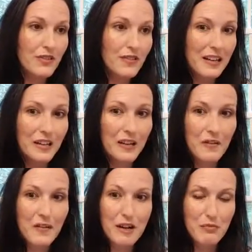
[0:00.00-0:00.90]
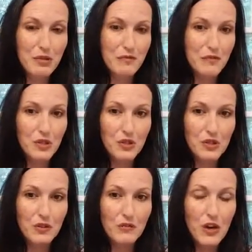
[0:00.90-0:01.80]
That you know, the apple of his
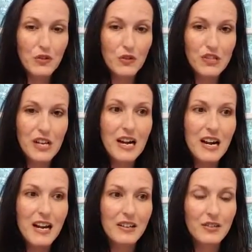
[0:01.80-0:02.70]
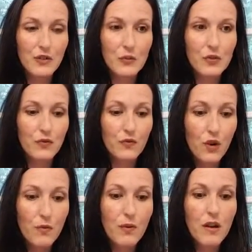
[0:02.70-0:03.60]
father's eye, because it was
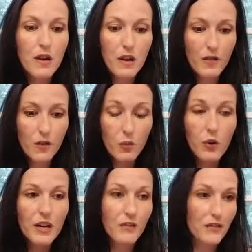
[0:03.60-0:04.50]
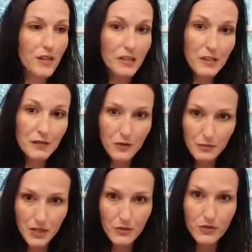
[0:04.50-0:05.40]
from the wife that he loved the
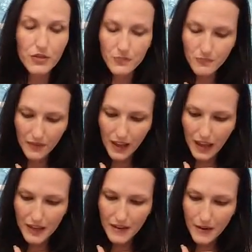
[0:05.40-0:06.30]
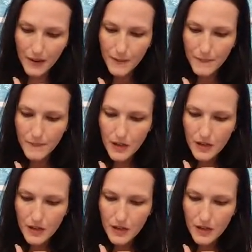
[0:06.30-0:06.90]
most, and um,